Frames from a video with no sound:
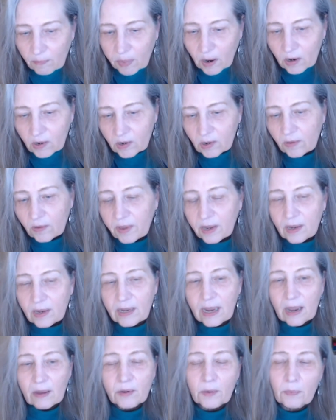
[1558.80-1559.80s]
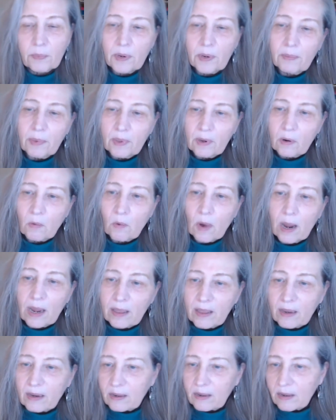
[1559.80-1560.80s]
parcel things out to people in a
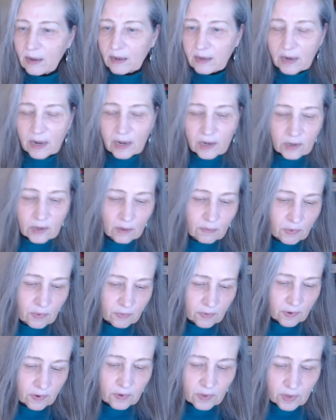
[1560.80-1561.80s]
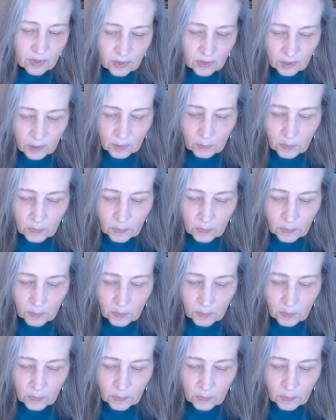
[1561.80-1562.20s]
way that takes them through this